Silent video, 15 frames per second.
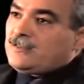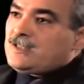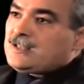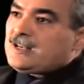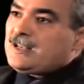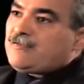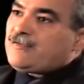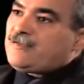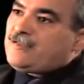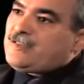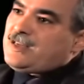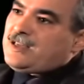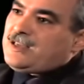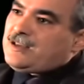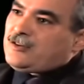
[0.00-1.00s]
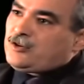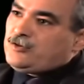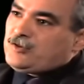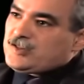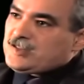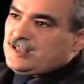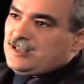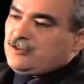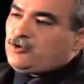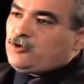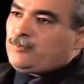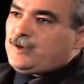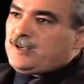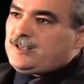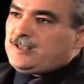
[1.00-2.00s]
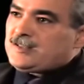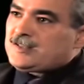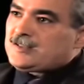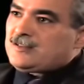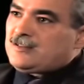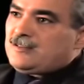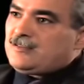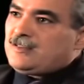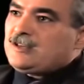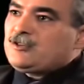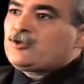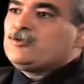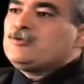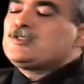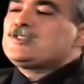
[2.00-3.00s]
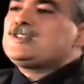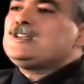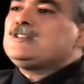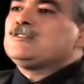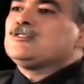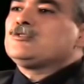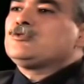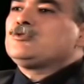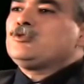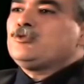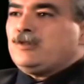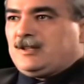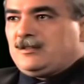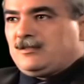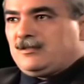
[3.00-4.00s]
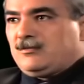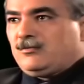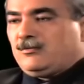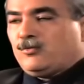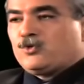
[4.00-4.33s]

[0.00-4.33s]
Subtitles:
that if they concede to peace, then concede to it.